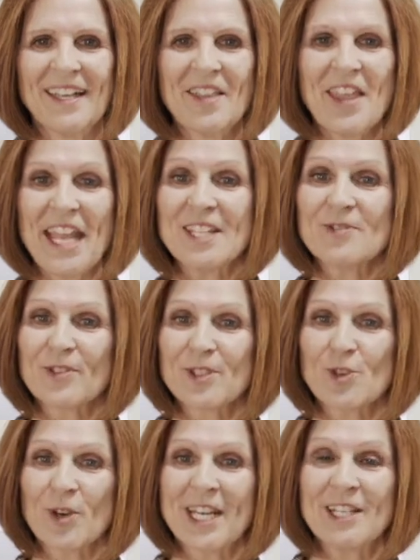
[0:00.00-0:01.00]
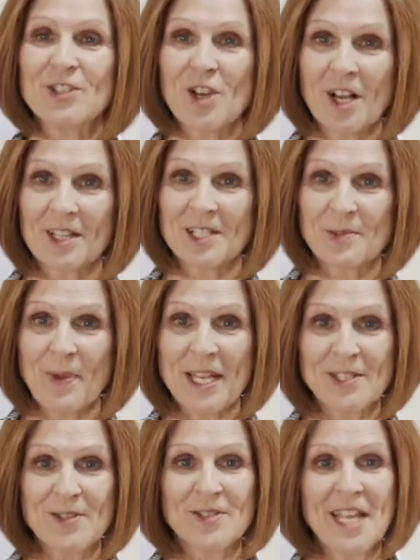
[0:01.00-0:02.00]
Thanks for joining Chocolates by
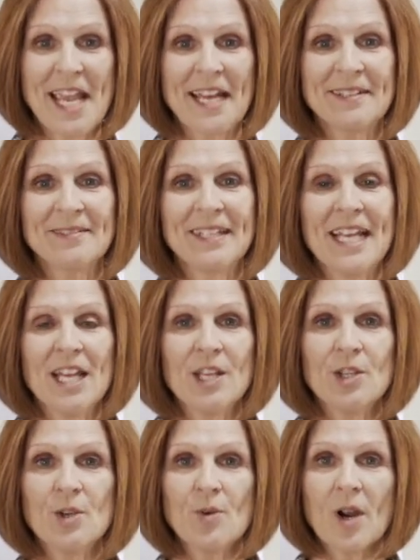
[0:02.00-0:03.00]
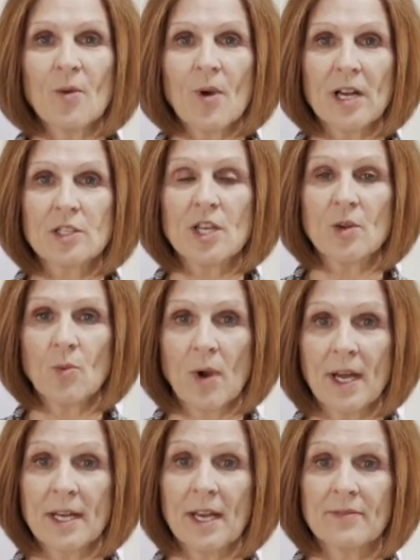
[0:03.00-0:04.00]
Suzanne. You are watching
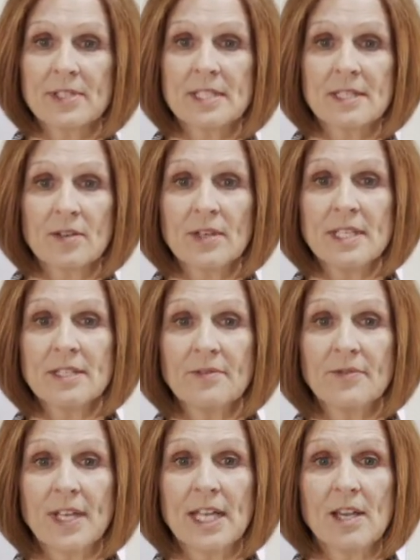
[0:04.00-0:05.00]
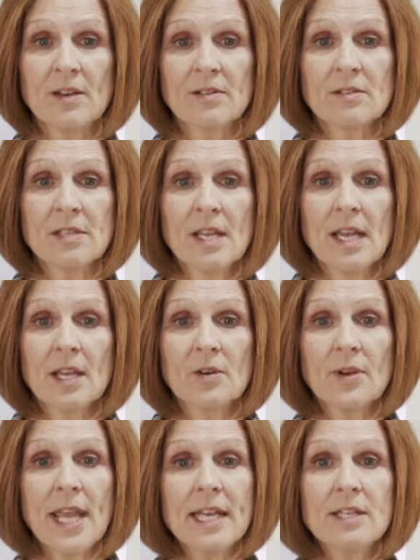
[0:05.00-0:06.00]
one of a series of videos
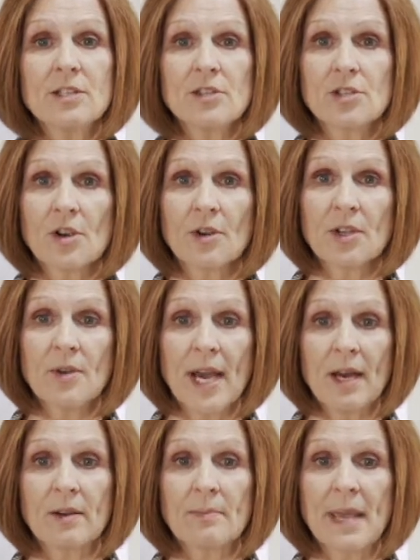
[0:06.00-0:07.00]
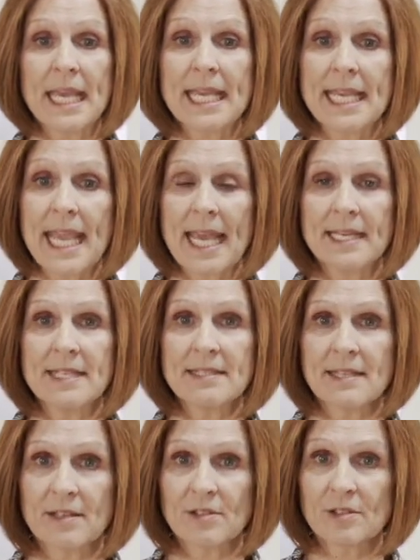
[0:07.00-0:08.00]
created to show you how to make candy
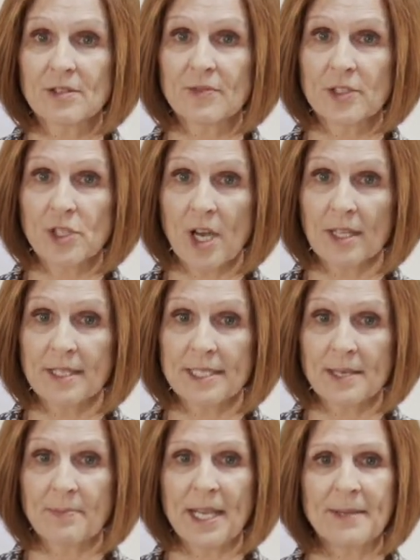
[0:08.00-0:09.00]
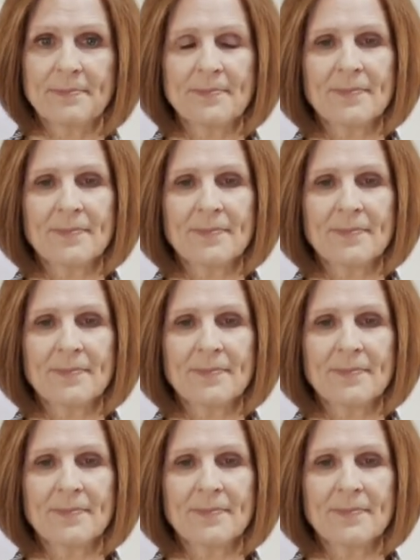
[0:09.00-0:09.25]
centers for chocolate dipping.